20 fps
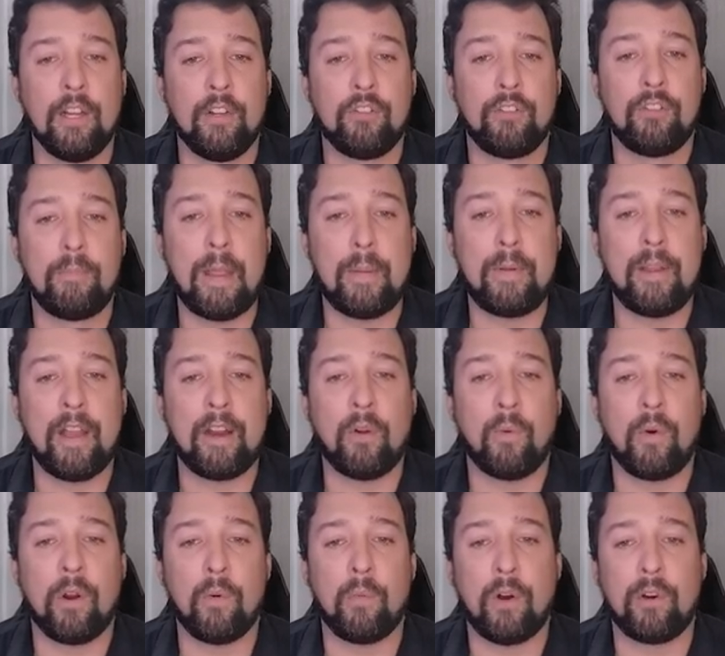So maybe I don't
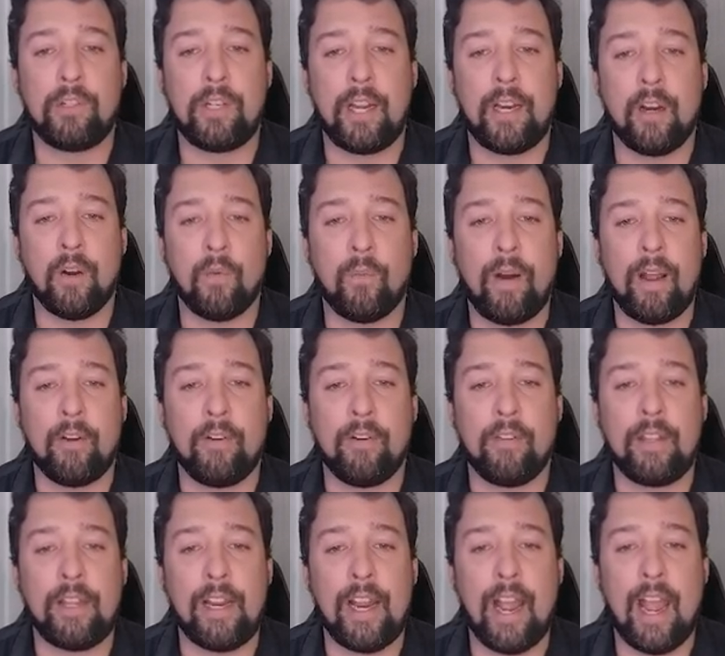want to rotate around
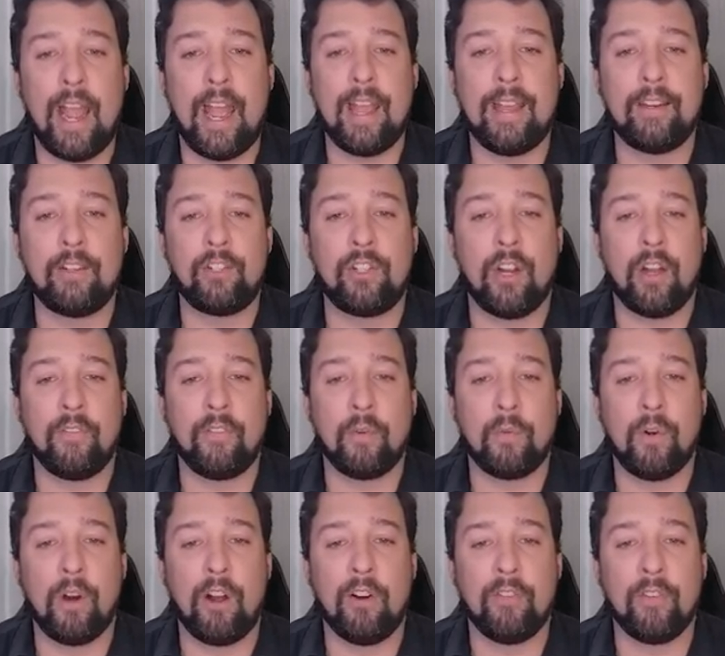the edge of the
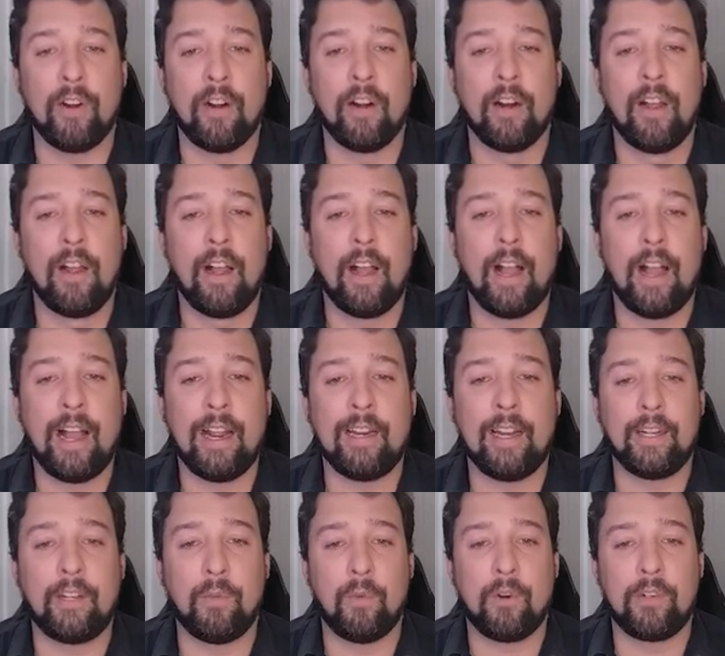rover. I'd
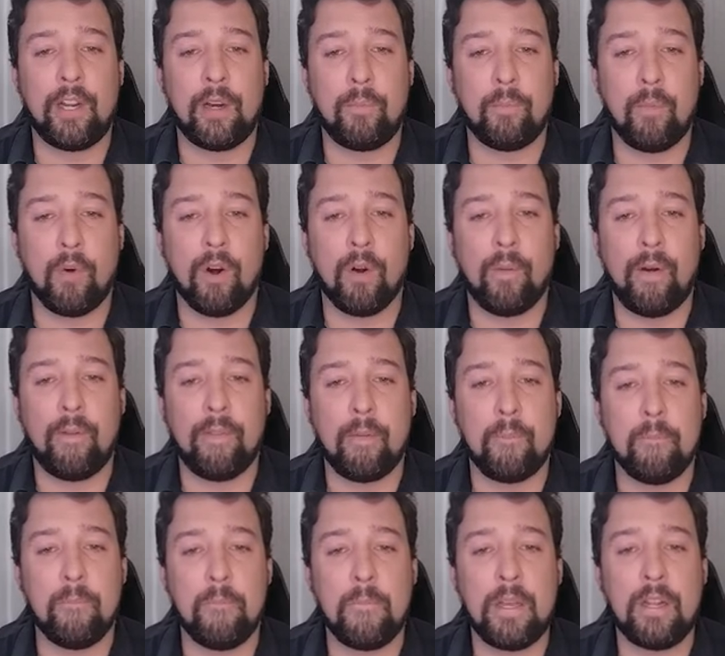like to rotate more around the
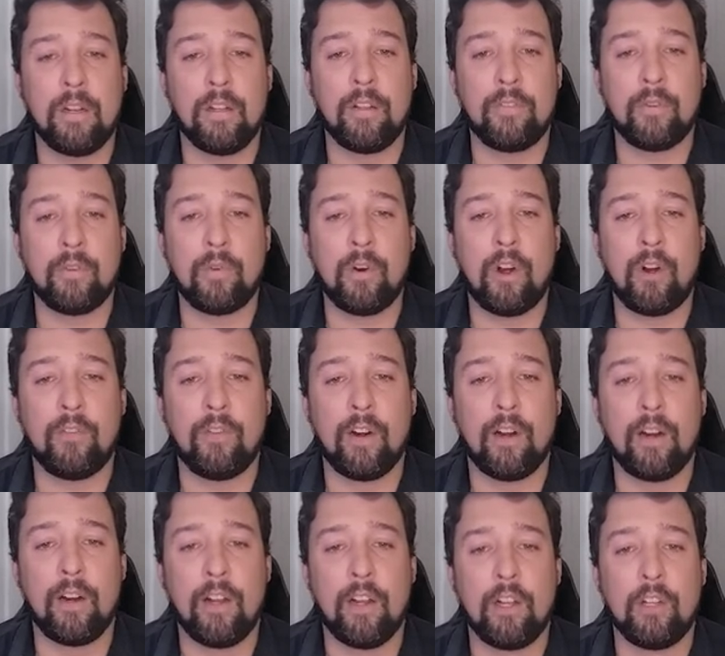middle of the
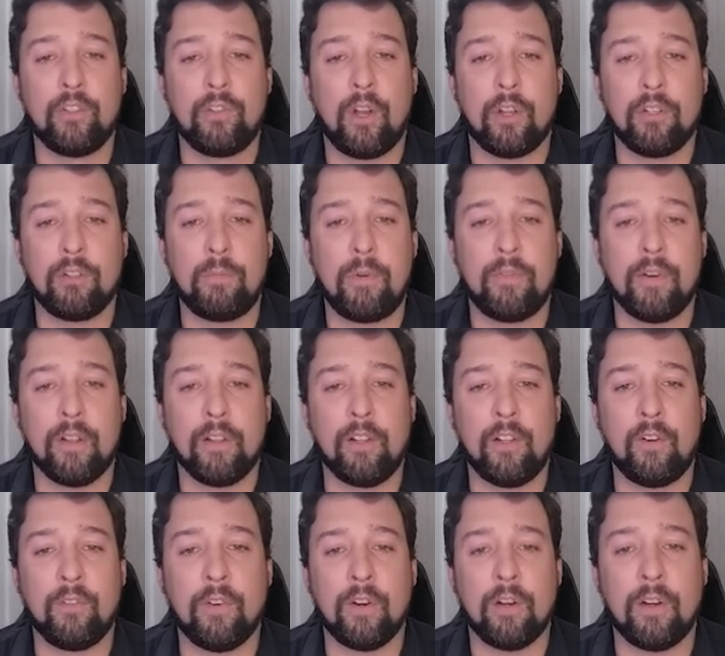rover. So I'll just move it a
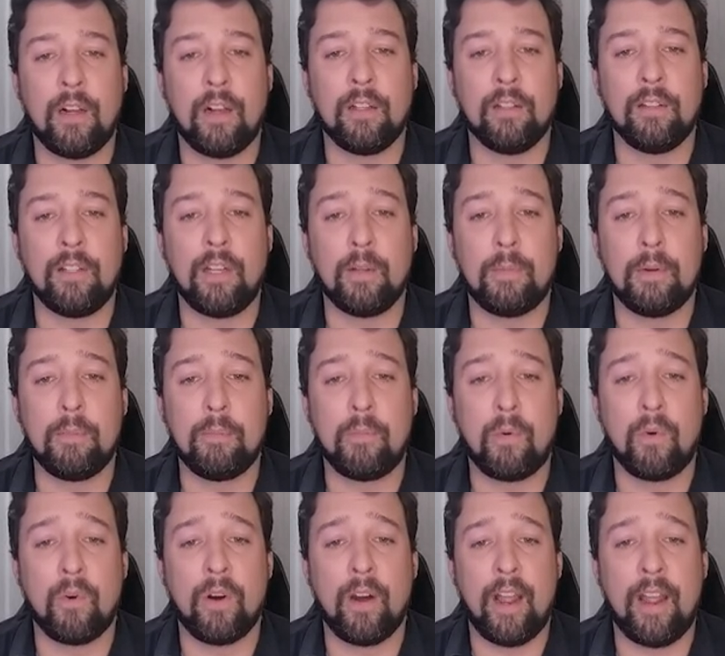little, a little bit more.